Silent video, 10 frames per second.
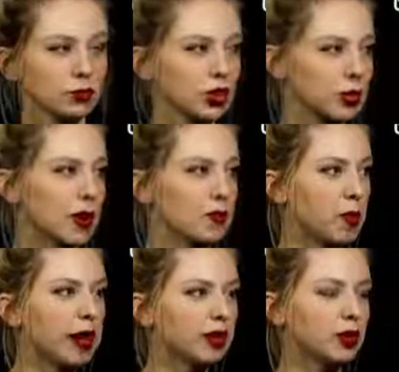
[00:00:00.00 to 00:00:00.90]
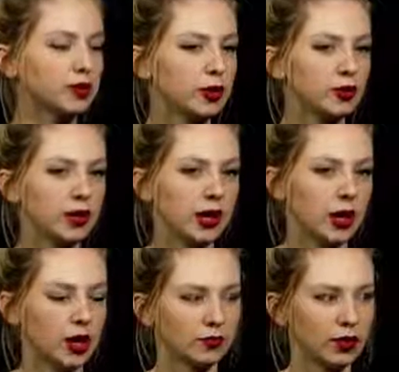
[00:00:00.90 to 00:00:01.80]
So we have a polynomial
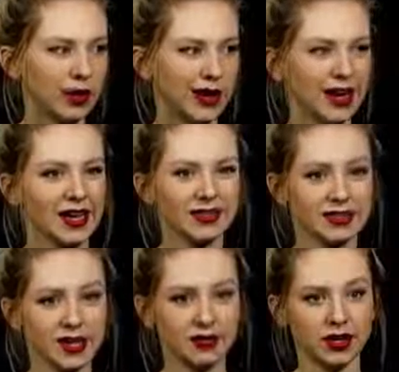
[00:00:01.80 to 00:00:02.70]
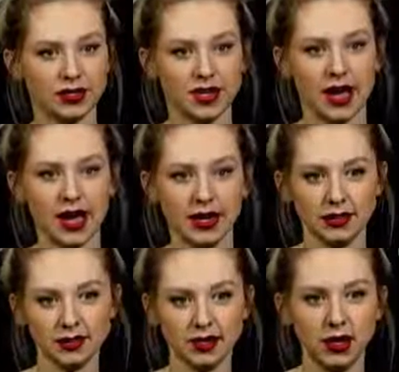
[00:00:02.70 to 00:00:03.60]
of degree 7 is the
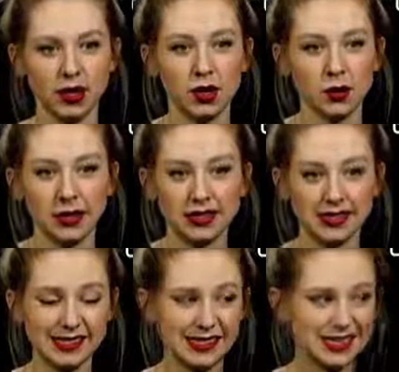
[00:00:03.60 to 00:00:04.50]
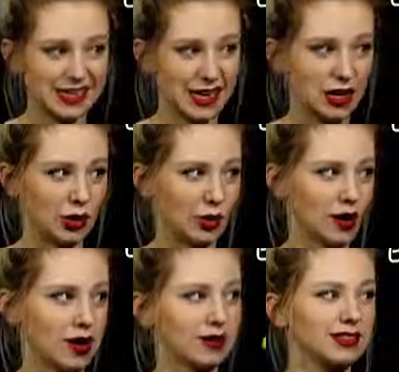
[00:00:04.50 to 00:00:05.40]
highest. When it's in descending
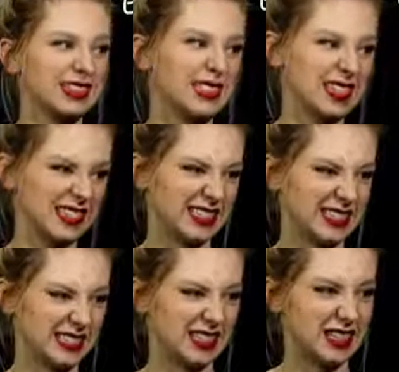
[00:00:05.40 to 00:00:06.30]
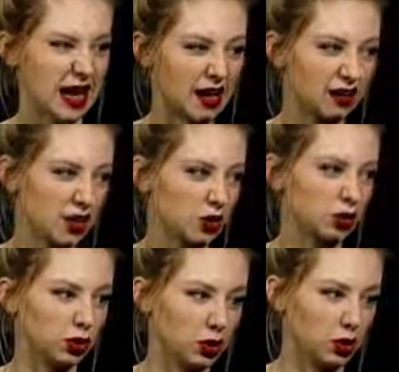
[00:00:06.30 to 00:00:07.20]
order, it's nice to see that
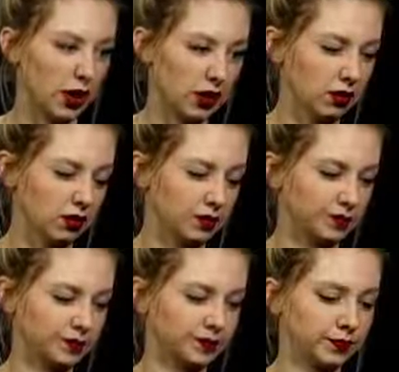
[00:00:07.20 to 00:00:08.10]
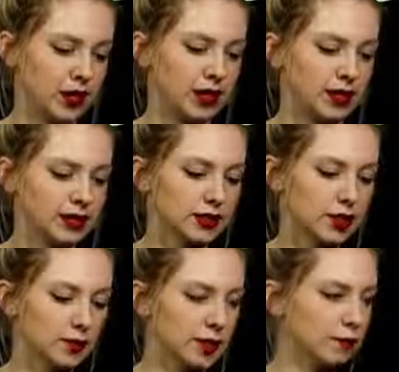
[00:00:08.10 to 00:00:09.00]
really quick.
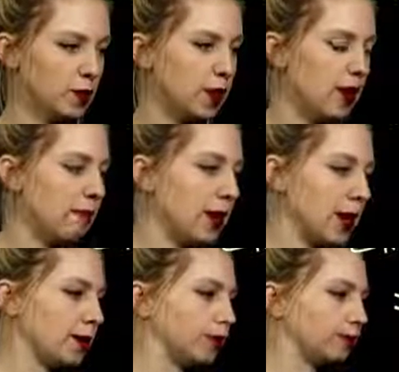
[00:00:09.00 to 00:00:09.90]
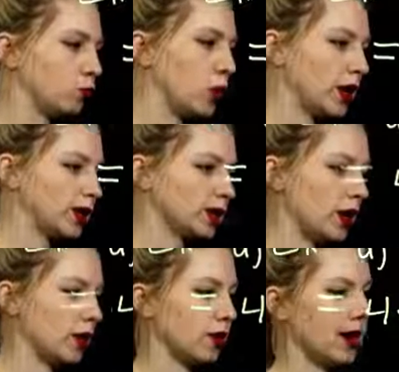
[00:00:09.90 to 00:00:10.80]
Same thing for part B. What is
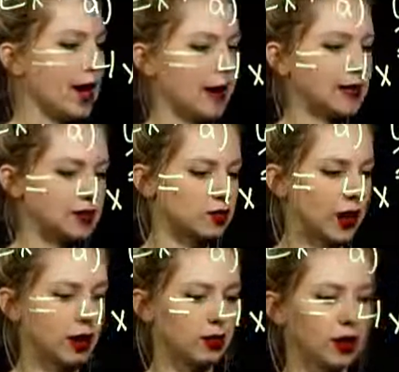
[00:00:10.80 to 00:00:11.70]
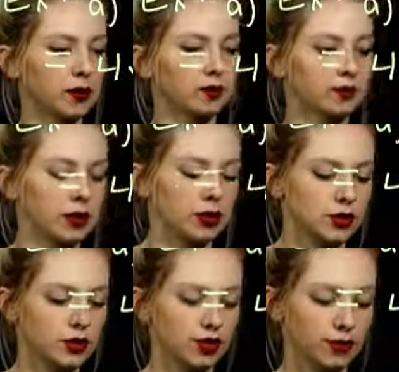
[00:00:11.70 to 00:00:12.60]
our highest power?
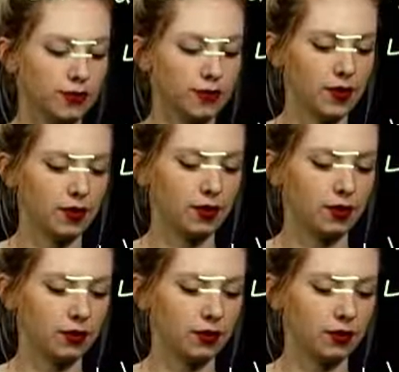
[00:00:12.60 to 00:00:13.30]
To the fifth